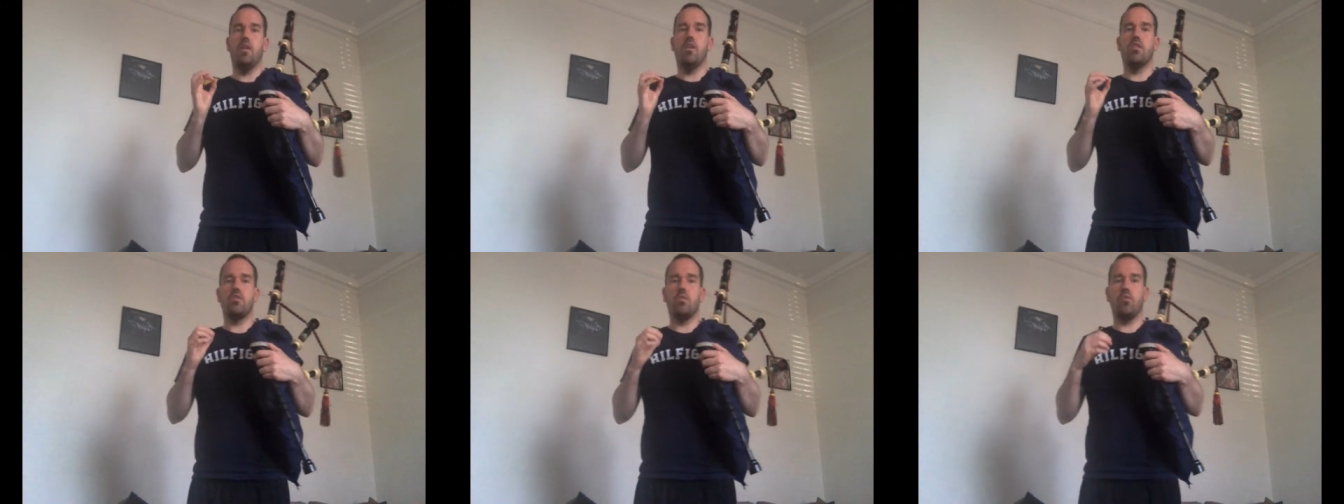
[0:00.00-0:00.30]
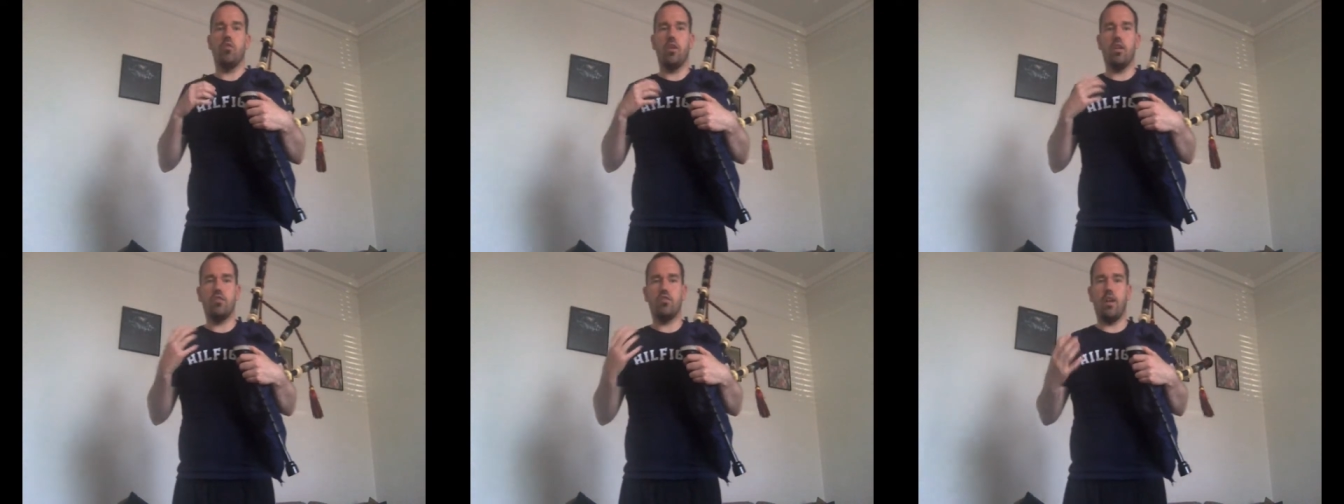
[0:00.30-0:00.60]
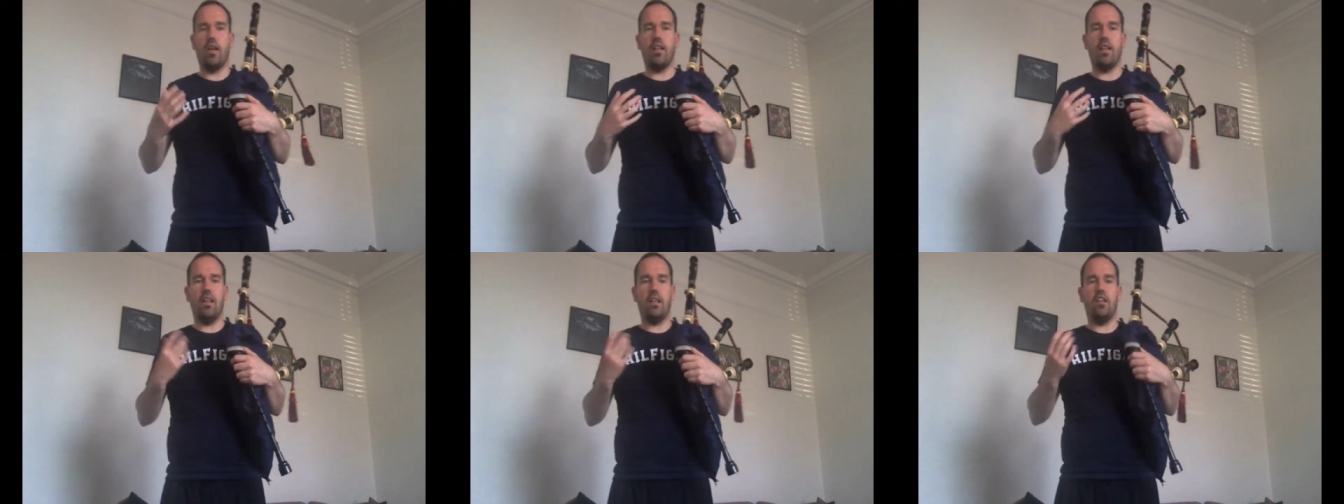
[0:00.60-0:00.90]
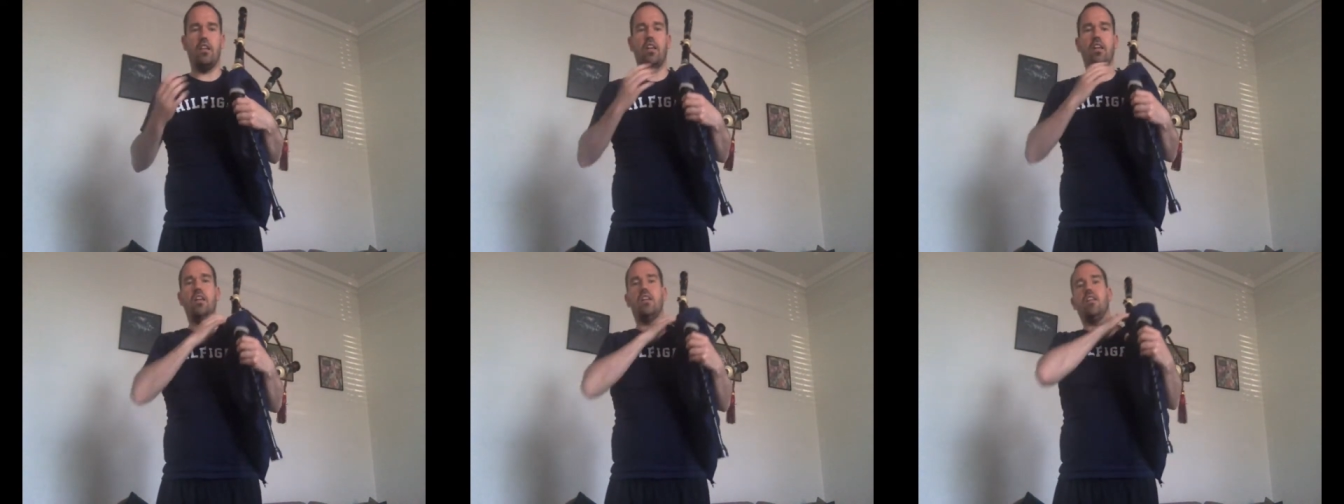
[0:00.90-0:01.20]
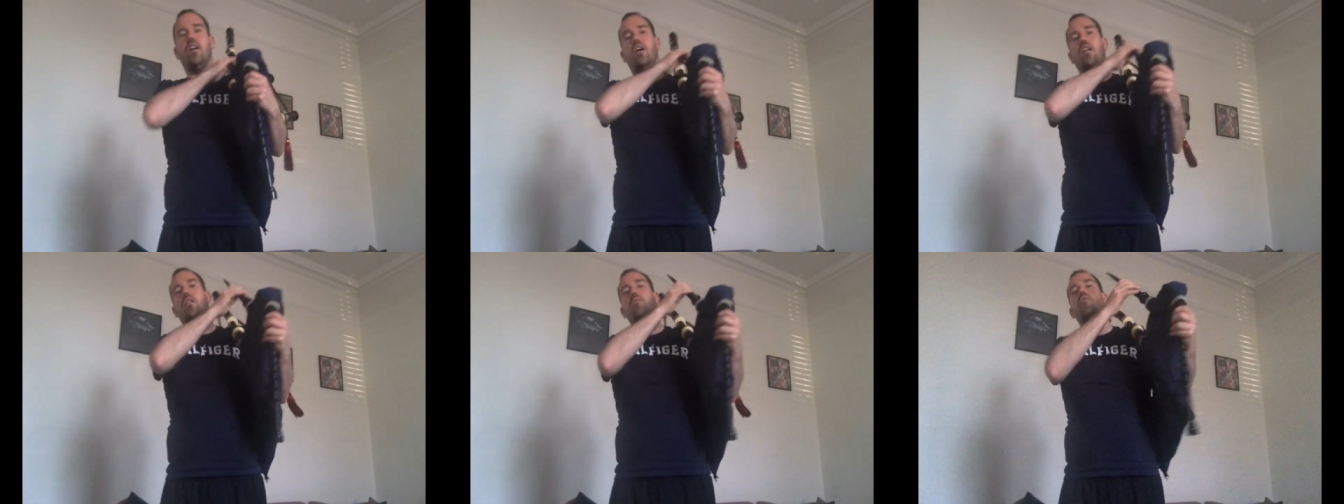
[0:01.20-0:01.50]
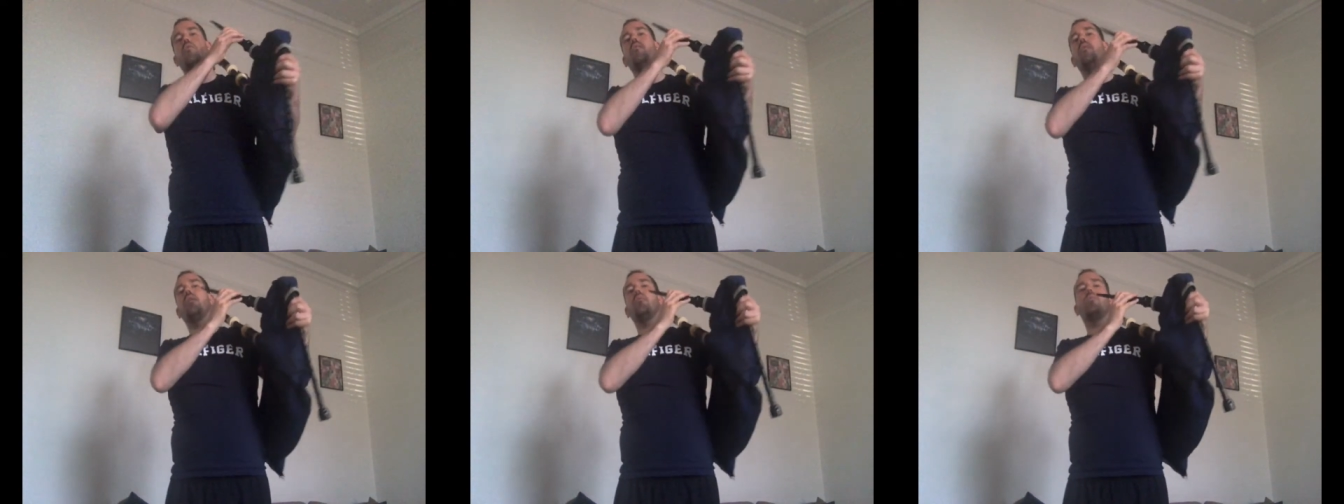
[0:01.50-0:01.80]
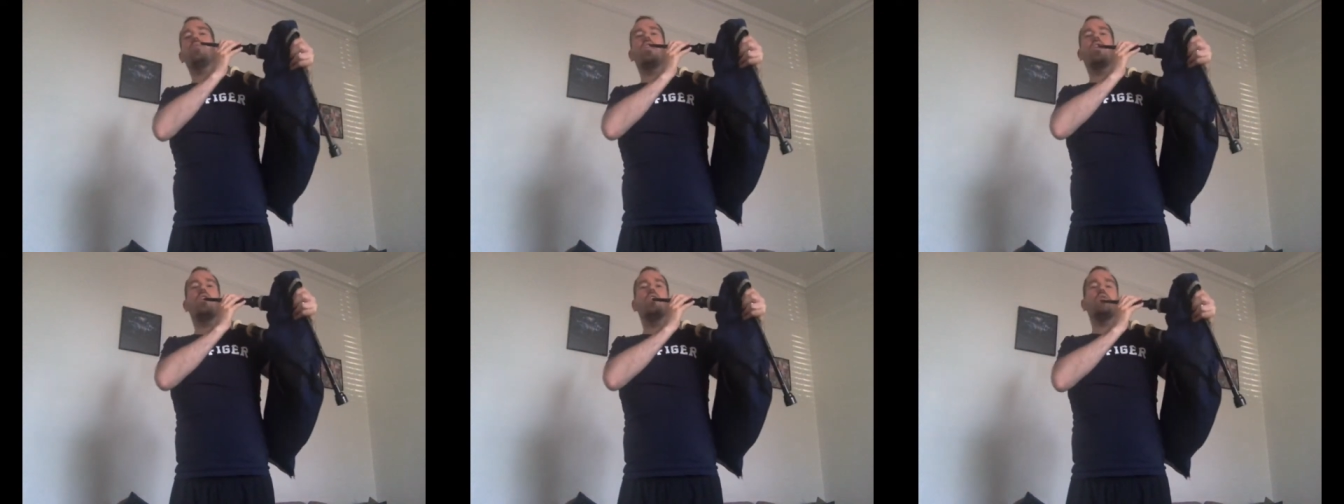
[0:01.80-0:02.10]
So I'm going to try and let you hear that in a moment.
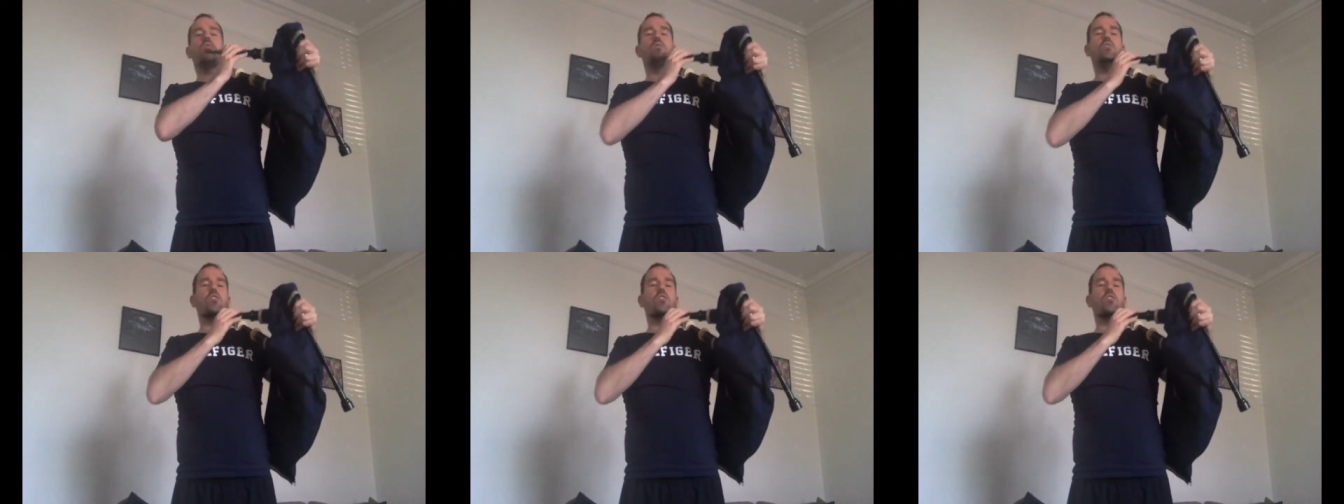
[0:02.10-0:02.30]
So I'm